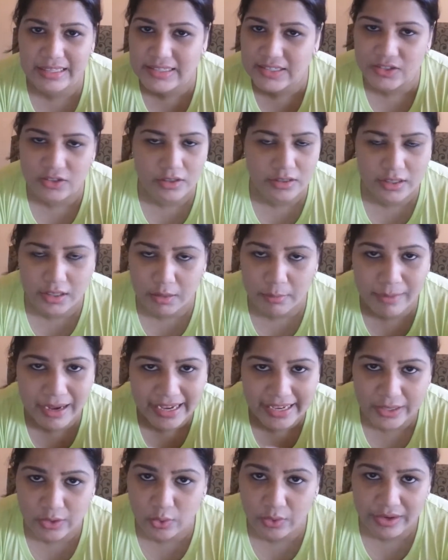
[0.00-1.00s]
external
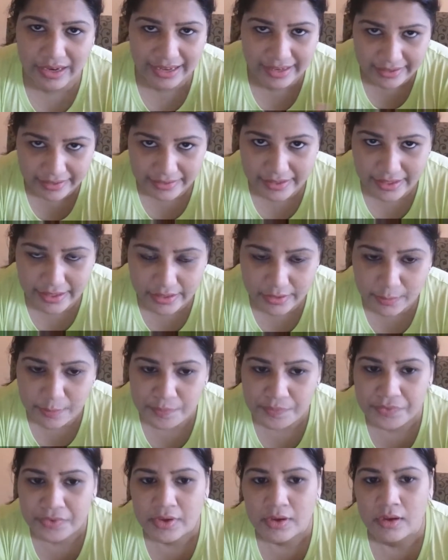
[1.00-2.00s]
mic or
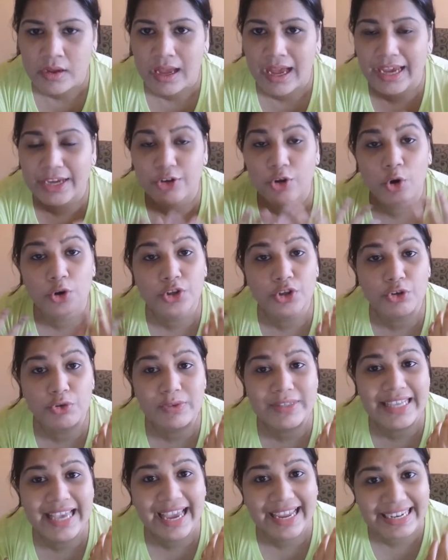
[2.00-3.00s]
anything, I don't
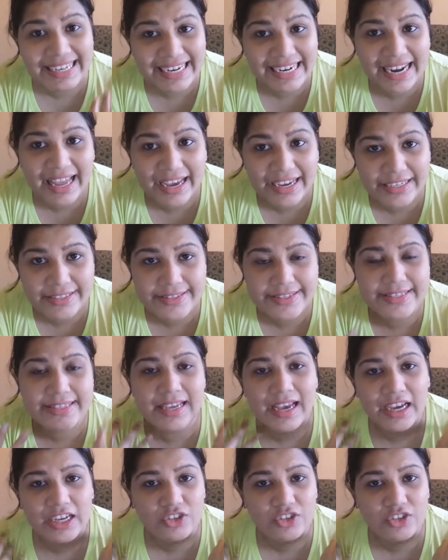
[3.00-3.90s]
use any lights.